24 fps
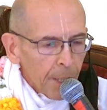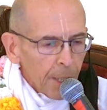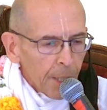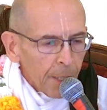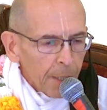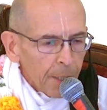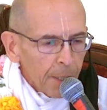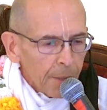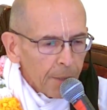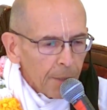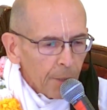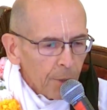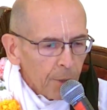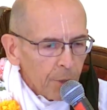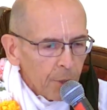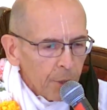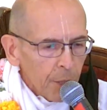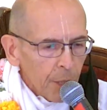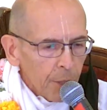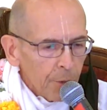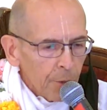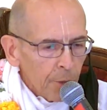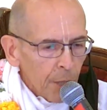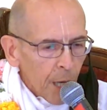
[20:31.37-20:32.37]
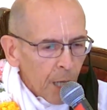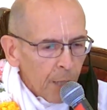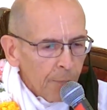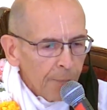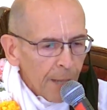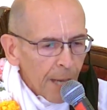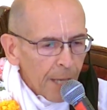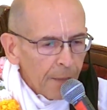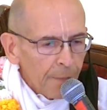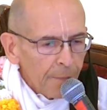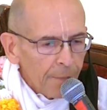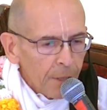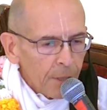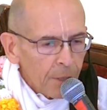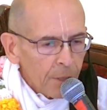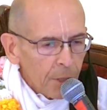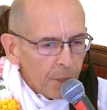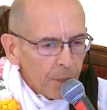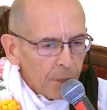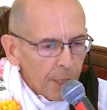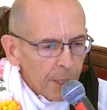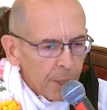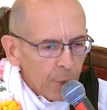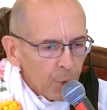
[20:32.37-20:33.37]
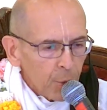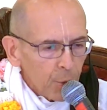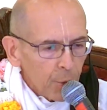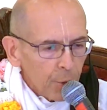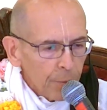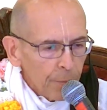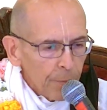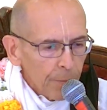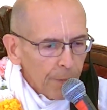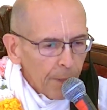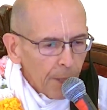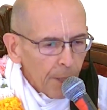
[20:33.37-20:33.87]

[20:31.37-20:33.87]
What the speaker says: Yet there is another unmanifested nature,